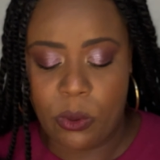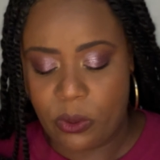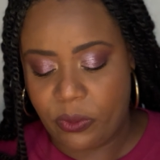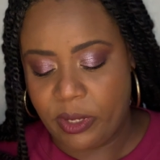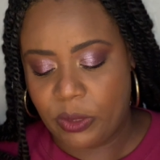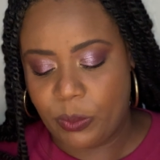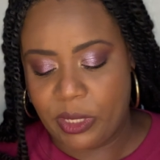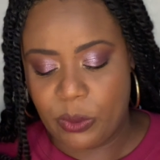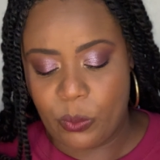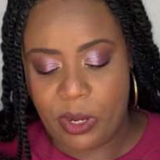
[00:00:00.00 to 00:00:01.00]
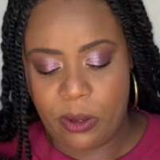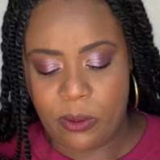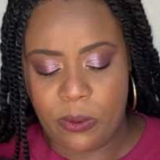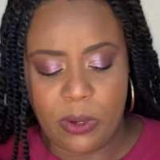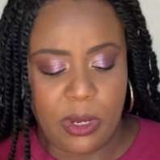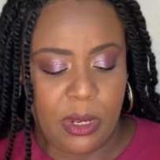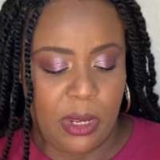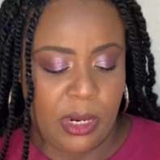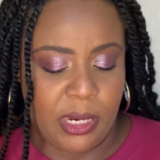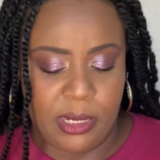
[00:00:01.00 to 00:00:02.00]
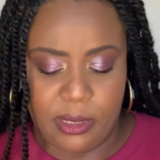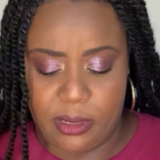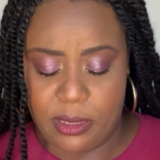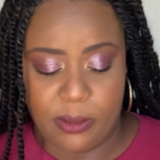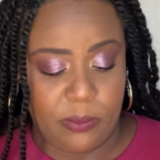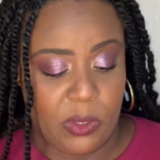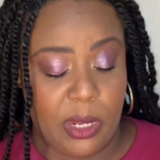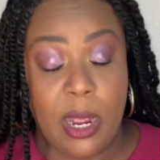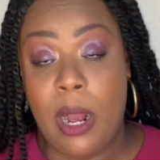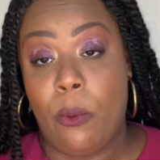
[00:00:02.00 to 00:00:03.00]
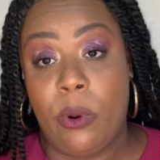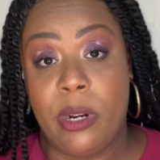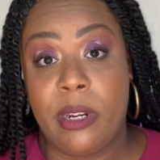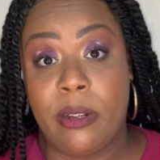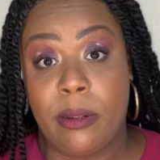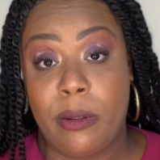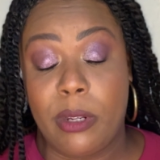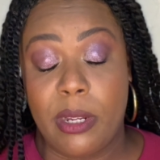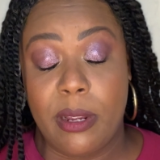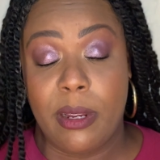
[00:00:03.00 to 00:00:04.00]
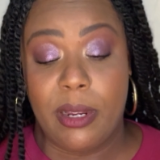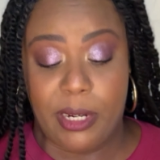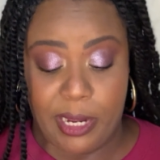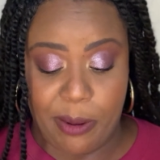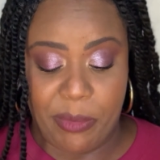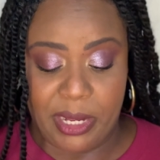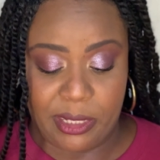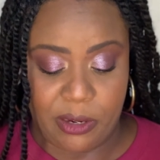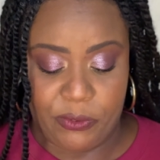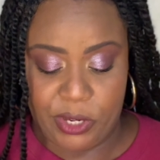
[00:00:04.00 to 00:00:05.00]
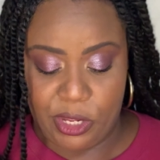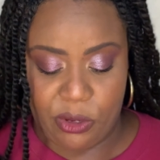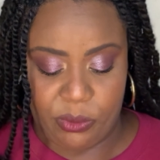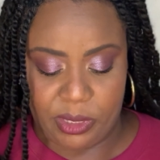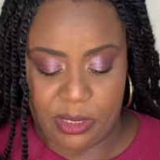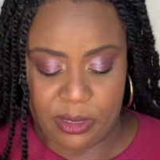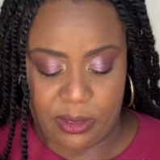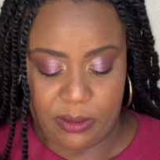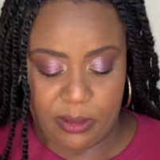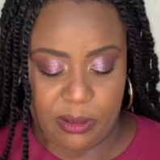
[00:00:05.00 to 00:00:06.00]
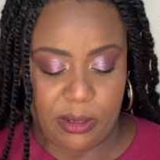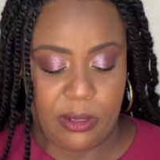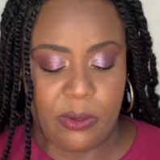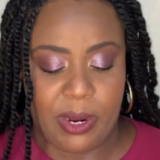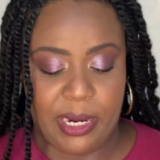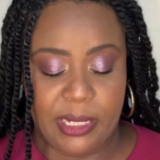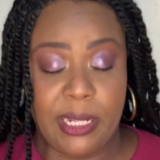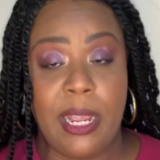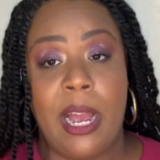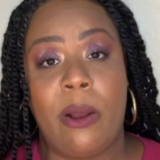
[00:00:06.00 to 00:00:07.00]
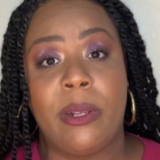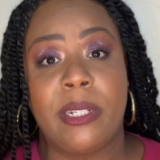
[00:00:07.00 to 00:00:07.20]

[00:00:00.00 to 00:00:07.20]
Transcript: on this one as well because I wanted to get myself to use it so I could see how it's